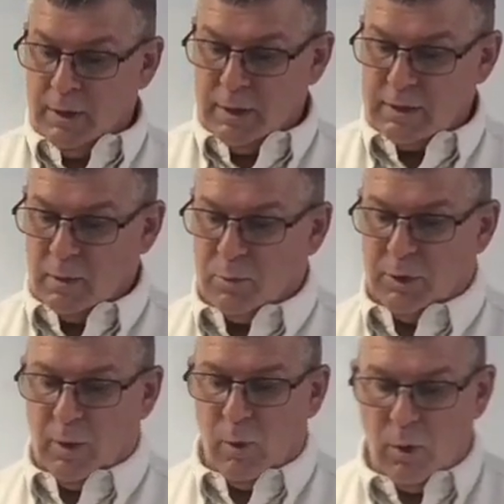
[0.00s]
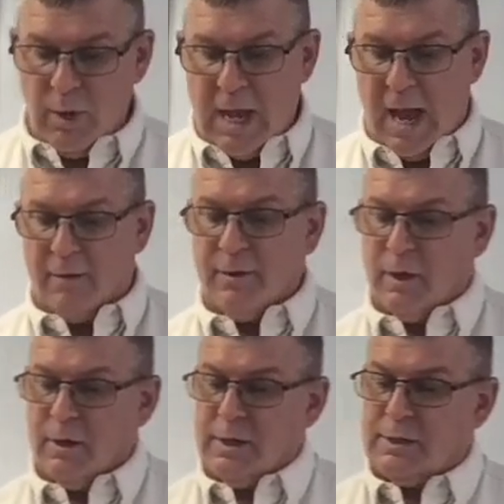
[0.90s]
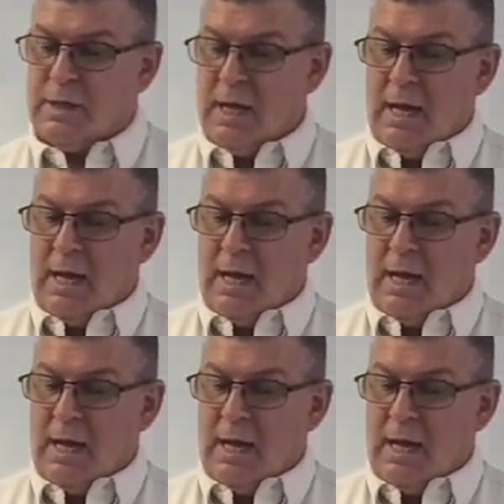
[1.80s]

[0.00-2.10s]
the temple. Now, what we have here is,